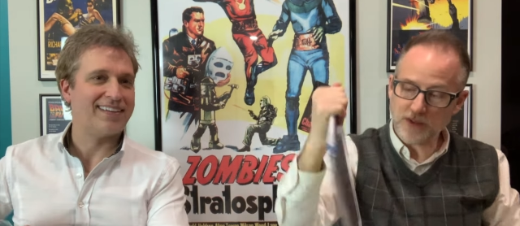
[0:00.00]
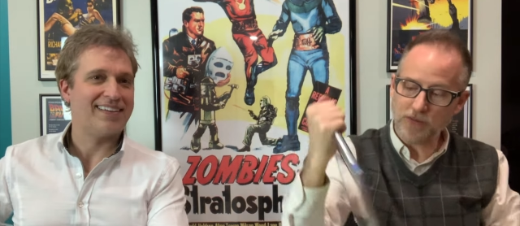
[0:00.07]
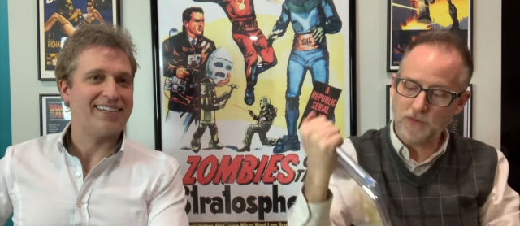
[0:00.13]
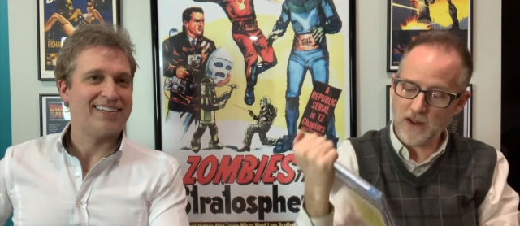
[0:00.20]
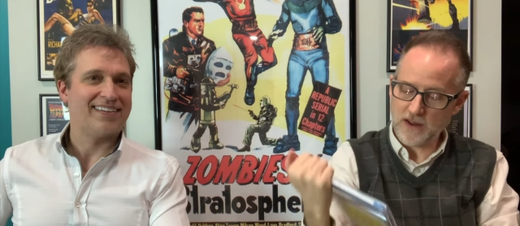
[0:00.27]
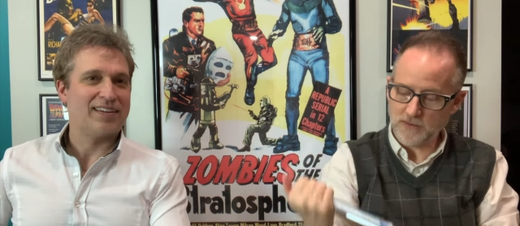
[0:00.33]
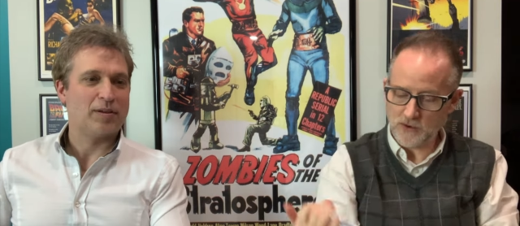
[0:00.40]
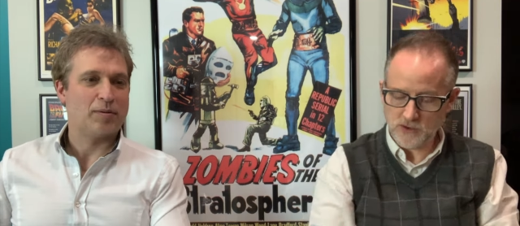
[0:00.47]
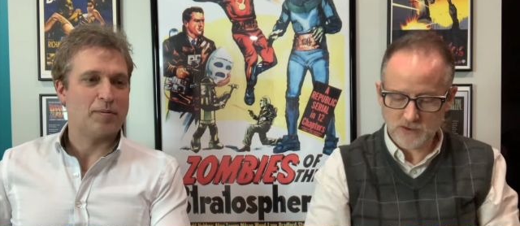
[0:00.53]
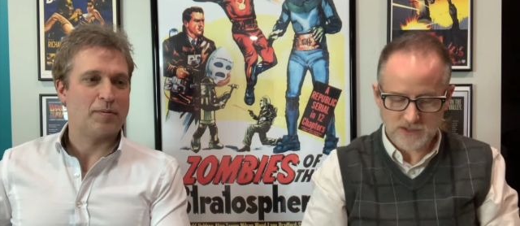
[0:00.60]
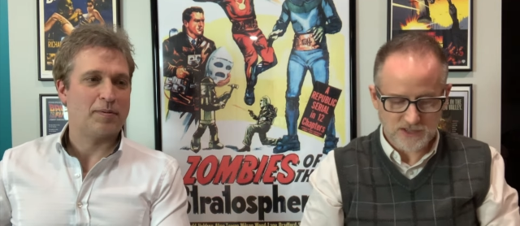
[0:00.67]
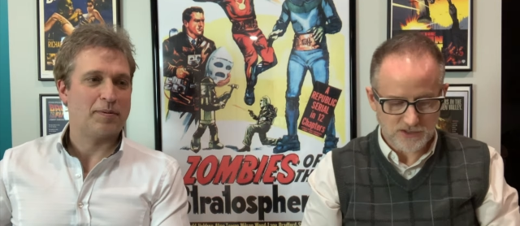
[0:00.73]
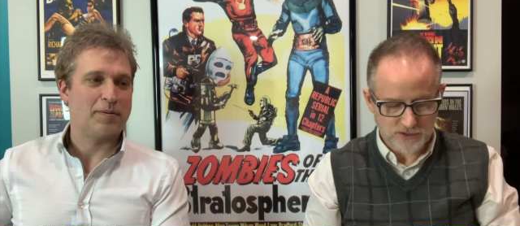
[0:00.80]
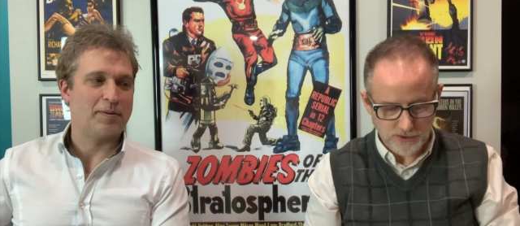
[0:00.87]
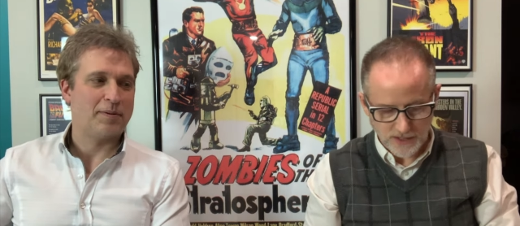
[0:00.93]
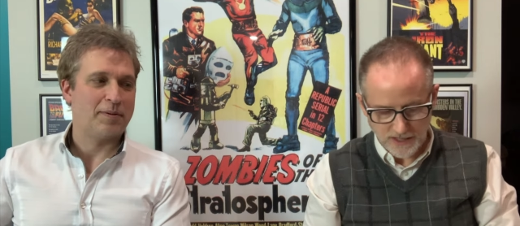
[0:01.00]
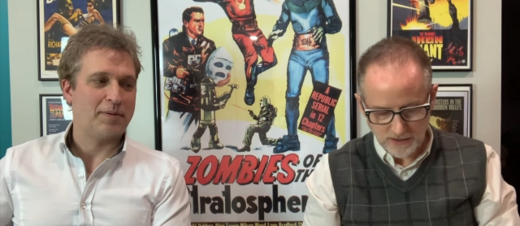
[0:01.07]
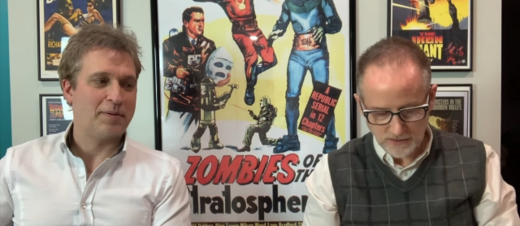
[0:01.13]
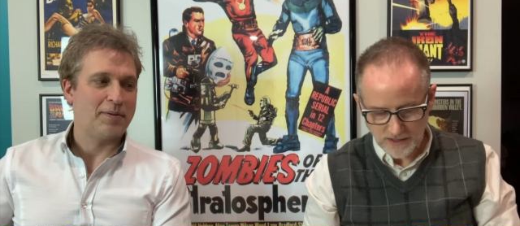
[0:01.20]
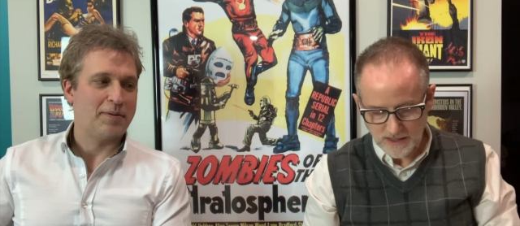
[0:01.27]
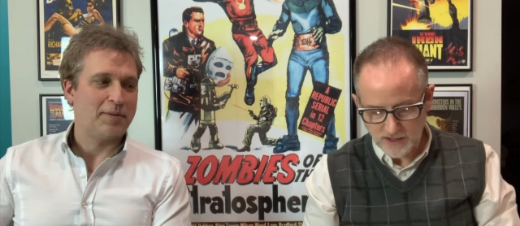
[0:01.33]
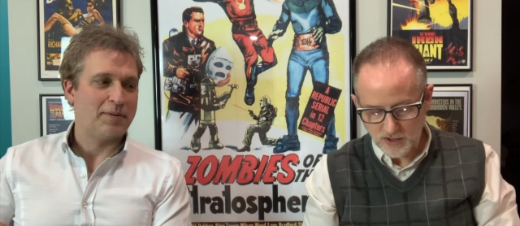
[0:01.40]
Speaker 1: a five zero. Oh, so you killed
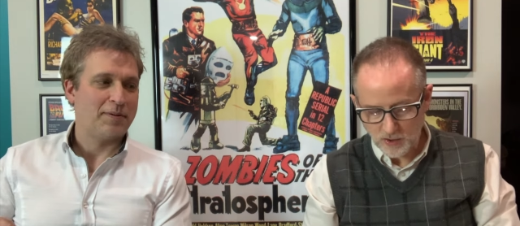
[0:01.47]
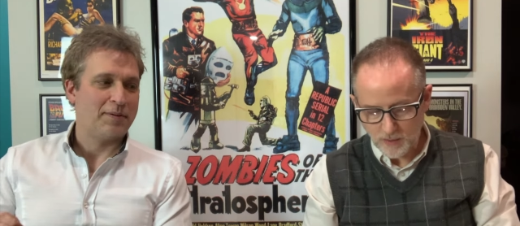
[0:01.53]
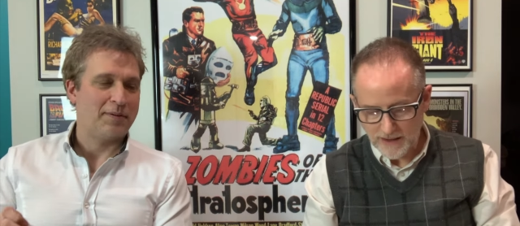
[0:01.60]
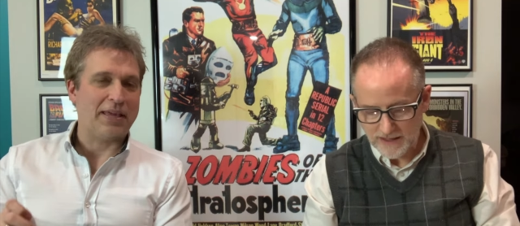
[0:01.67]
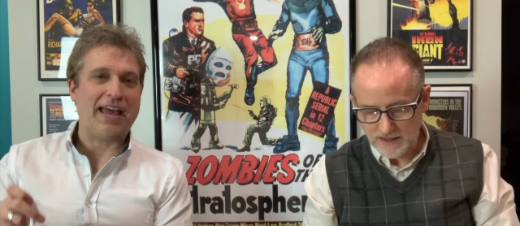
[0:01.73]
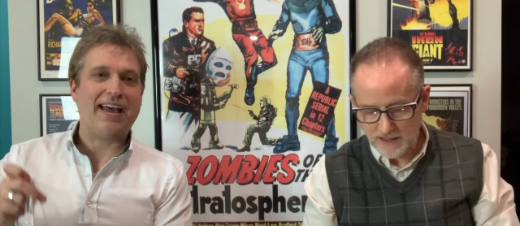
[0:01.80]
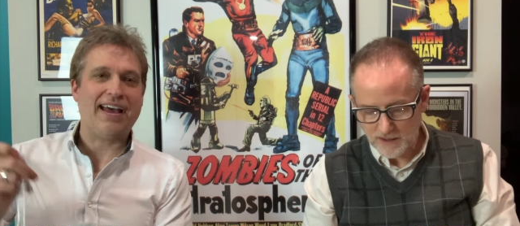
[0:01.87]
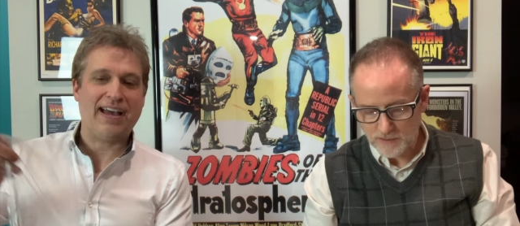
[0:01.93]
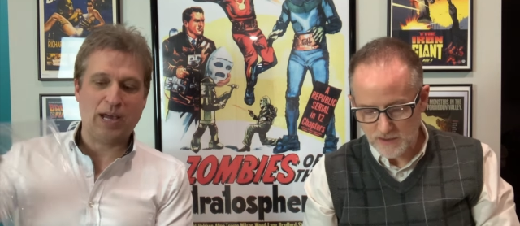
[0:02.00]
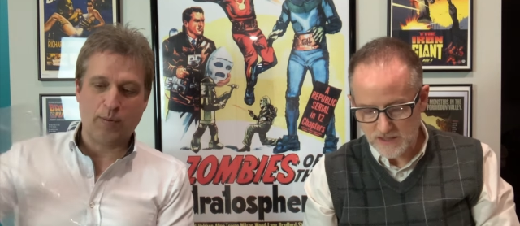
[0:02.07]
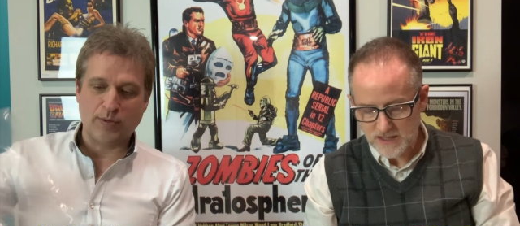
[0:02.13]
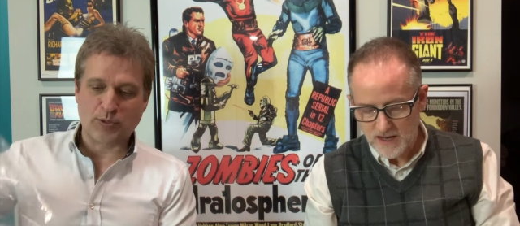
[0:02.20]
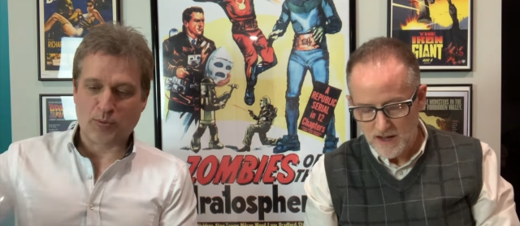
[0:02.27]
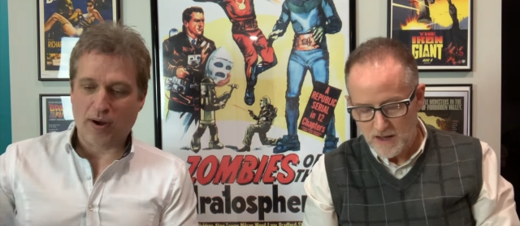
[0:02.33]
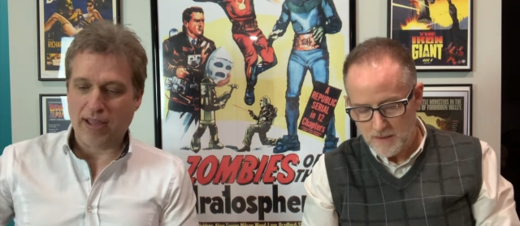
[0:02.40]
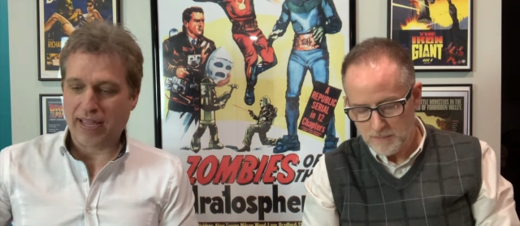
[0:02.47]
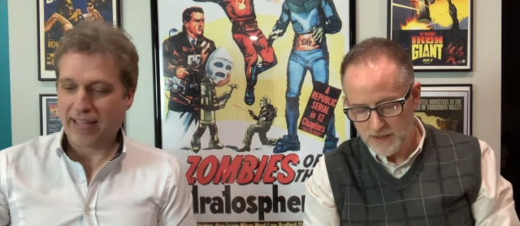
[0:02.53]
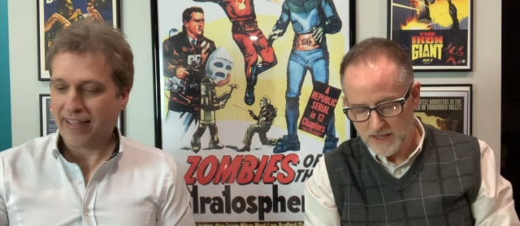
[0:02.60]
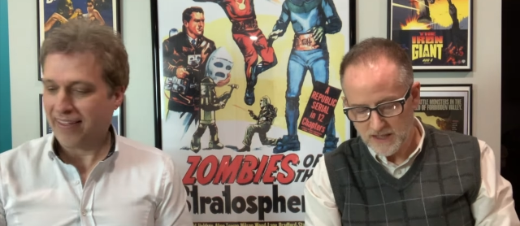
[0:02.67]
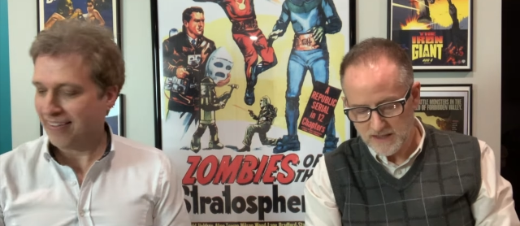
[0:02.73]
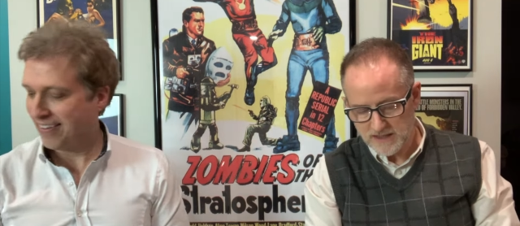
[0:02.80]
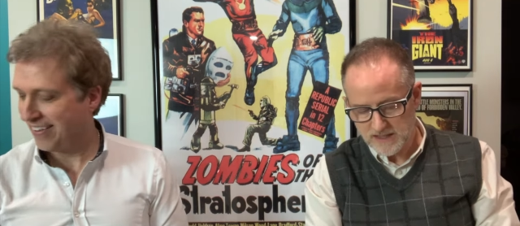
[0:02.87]
it. You know why yeah, I thought it was? was right.
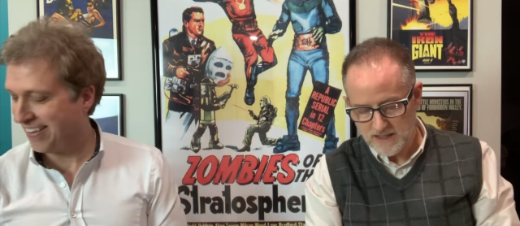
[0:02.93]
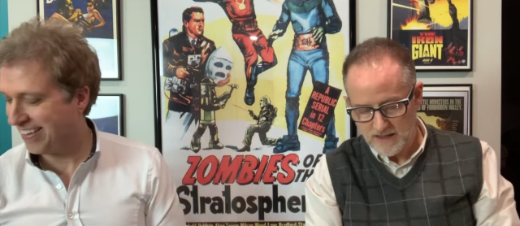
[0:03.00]
Because